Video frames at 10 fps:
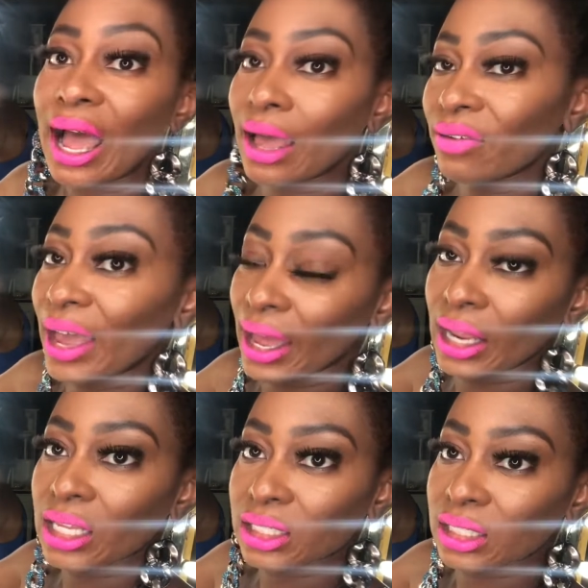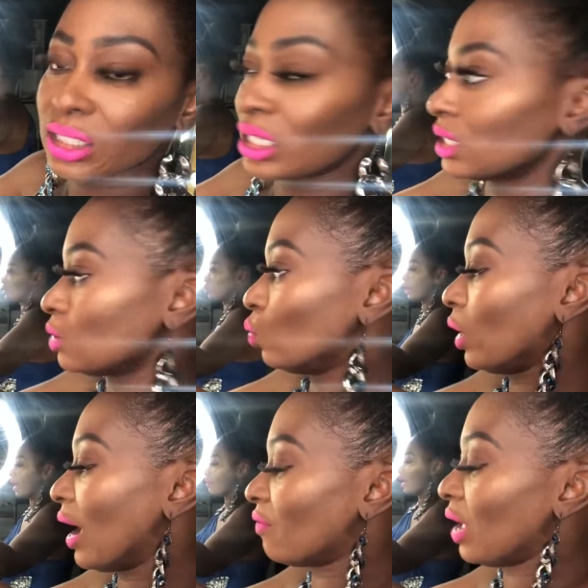I've had instances
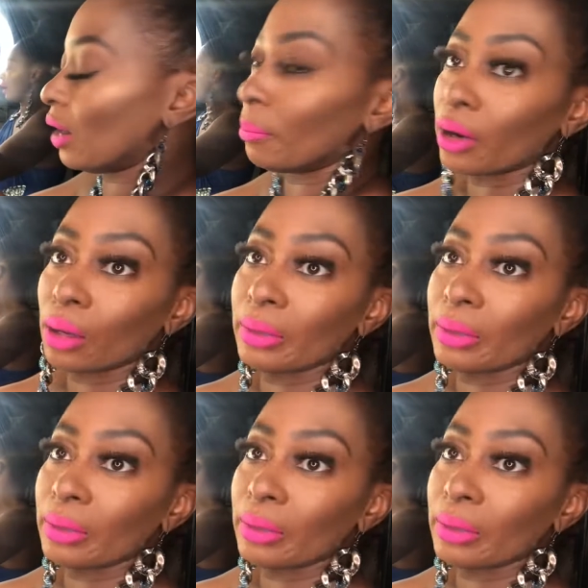where I've had a bulb